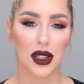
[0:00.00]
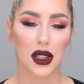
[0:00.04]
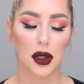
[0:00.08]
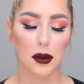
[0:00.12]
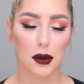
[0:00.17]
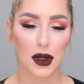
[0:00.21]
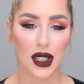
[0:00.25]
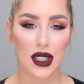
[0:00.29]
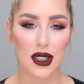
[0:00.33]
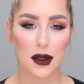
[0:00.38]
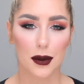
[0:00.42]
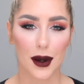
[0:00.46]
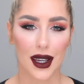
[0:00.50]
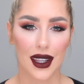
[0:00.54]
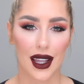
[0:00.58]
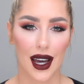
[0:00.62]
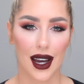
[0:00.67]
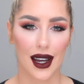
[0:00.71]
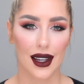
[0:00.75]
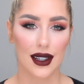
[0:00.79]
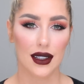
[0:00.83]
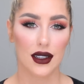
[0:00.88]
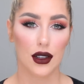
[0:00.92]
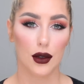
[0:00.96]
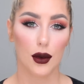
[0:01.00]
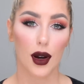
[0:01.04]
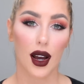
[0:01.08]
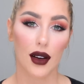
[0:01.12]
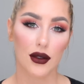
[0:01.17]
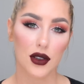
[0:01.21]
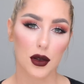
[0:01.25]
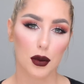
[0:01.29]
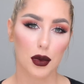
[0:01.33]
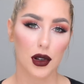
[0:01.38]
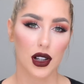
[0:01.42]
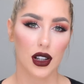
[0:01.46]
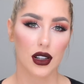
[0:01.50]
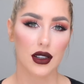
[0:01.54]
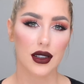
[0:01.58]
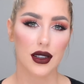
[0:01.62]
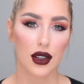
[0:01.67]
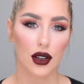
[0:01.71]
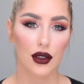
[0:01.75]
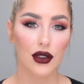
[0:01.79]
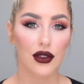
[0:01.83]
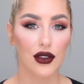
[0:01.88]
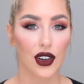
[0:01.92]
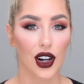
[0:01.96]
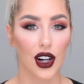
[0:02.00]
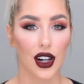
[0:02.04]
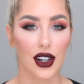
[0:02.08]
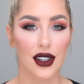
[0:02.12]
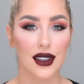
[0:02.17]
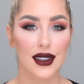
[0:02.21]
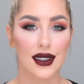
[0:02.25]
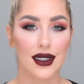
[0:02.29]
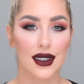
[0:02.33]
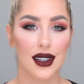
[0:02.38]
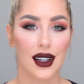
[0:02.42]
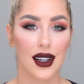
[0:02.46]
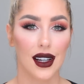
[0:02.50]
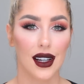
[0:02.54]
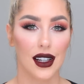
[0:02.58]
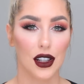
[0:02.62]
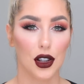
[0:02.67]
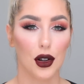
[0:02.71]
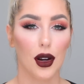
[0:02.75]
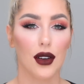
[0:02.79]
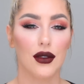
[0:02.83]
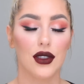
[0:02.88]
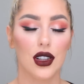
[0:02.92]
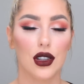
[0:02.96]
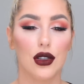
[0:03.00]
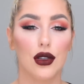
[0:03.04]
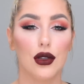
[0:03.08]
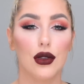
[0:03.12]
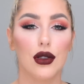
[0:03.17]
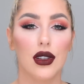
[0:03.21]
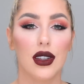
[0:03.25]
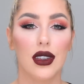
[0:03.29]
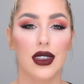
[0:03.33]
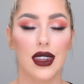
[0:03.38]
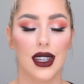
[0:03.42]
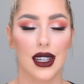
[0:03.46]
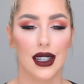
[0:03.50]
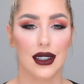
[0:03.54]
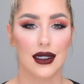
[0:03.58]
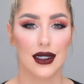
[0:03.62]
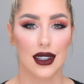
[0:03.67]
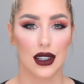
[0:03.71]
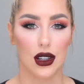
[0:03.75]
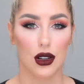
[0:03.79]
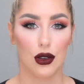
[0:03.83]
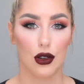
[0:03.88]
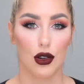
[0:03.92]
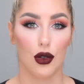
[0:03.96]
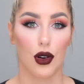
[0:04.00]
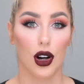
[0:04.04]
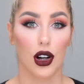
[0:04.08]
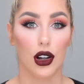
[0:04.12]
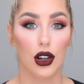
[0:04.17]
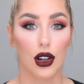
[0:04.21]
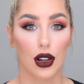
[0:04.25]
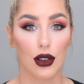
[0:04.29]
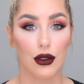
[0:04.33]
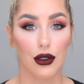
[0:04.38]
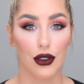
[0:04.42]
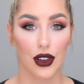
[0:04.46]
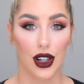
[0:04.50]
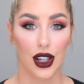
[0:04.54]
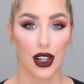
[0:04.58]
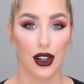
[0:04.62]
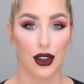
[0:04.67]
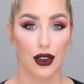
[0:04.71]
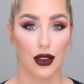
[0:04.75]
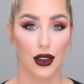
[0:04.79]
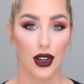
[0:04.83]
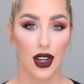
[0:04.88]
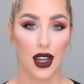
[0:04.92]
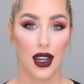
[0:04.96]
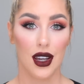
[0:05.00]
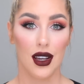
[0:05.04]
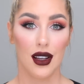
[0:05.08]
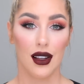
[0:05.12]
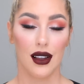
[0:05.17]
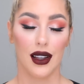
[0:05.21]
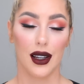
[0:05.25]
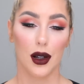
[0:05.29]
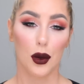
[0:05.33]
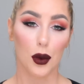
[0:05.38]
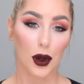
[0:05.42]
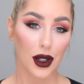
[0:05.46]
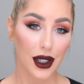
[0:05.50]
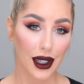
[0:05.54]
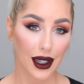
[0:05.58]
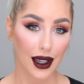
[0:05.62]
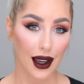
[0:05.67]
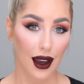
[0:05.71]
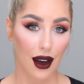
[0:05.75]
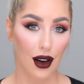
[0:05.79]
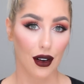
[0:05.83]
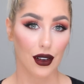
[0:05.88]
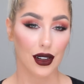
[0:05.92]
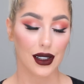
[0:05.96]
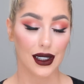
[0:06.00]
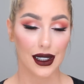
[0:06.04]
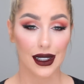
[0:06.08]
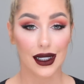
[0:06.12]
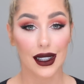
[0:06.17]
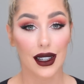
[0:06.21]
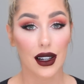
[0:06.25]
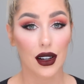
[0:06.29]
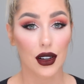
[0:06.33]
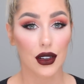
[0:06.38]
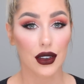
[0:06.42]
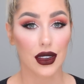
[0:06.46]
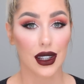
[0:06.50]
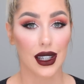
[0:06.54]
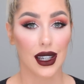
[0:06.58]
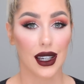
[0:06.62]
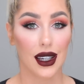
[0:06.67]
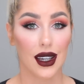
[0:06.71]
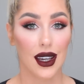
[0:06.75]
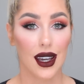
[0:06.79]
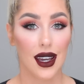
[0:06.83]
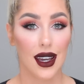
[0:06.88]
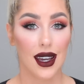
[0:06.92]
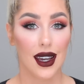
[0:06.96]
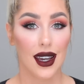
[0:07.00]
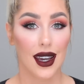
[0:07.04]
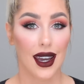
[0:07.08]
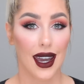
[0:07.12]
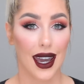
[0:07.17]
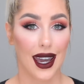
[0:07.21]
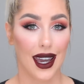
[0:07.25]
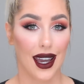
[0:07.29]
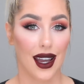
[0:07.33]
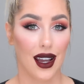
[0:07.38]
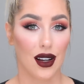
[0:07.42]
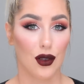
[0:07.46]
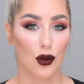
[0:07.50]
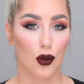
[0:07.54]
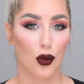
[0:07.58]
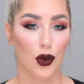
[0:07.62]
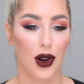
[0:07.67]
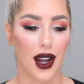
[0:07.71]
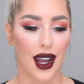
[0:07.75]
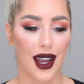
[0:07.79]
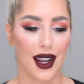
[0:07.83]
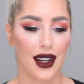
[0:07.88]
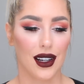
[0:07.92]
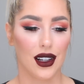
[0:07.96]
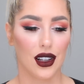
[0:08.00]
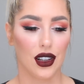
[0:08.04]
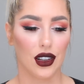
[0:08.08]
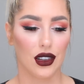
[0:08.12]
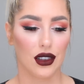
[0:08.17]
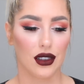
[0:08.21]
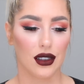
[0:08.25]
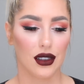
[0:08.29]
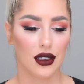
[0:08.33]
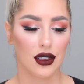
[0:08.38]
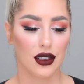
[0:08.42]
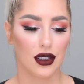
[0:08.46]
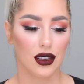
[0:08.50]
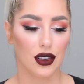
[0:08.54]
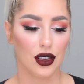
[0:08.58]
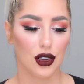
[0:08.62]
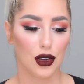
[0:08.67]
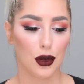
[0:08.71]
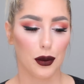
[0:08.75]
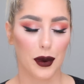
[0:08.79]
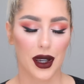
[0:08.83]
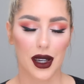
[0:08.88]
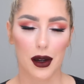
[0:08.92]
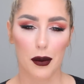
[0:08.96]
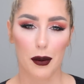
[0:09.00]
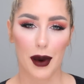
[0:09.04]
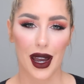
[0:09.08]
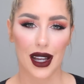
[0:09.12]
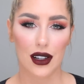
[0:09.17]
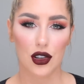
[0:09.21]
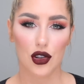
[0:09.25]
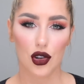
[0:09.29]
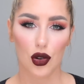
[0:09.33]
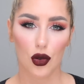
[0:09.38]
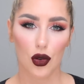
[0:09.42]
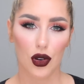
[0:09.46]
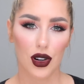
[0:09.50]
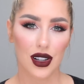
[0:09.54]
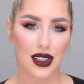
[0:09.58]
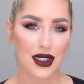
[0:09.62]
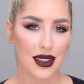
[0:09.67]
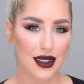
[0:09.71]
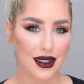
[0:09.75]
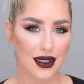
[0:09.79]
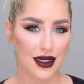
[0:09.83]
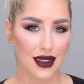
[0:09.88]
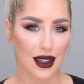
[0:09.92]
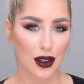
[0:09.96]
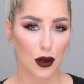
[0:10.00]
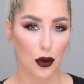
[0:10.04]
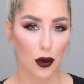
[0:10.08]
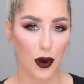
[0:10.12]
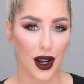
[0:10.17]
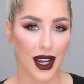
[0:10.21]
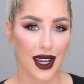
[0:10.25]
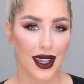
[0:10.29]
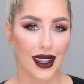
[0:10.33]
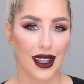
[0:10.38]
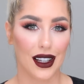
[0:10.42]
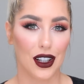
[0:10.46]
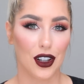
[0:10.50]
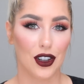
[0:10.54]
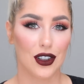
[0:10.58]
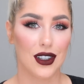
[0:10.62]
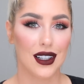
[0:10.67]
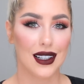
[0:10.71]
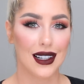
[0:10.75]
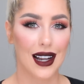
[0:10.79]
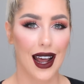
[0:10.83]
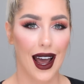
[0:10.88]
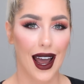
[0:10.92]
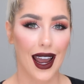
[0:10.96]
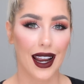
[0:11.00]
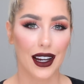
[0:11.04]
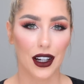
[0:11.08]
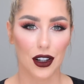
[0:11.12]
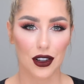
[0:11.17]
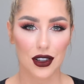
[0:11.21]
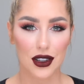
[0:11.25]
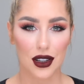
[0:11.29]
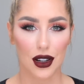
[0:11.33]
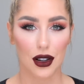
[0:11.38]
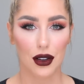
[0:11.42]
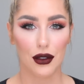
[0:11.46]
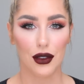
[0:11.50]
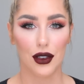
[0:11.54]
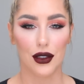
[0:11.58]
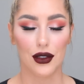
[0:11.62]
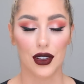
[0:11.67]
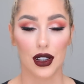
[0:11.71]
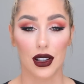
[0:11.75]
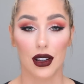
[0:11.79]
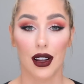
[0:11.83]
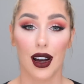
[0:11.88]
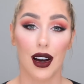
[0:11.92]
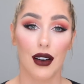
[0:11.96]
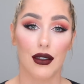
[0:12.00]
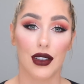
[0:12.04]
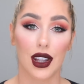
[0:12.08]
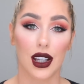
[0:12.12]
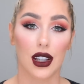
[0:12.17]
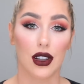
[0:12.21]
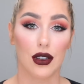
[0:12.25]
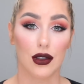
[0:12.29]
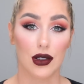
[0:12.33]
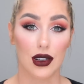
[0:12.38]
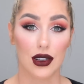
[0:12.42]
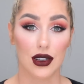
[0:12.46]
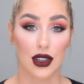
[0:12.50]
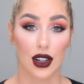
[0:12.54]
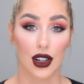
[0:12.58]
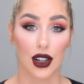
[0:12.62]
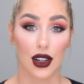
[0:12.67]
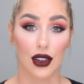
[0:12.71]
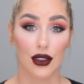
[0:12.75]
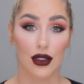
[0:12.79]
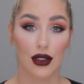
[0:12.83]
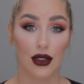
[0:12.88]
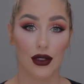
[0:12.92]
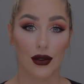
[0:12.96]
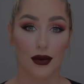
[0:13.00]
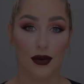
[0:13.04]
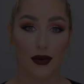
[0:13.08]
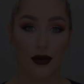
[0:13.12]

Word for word: what he means by that is you have to put yourself first and you have to do the things that you know are good for you, like working out and eating healthy. And when you make a bad choice in a way, like you're denying yourself of the love that you deserve.